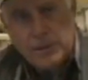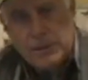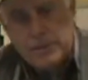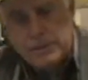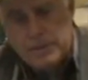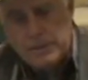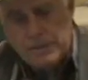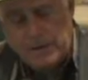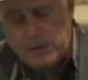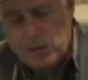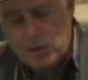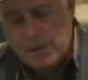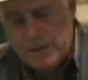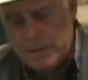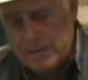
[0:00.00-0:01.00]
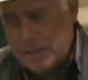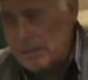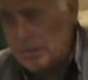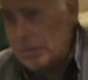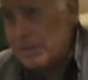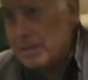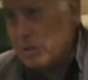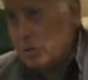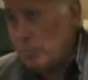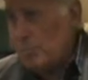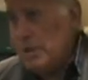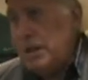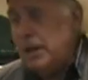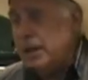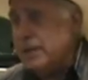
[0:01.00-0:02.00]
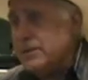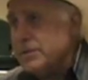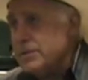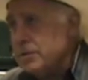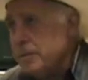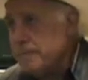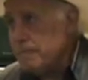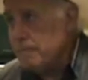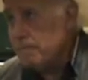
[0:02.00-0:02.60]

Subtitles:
If I talk about civil disobedience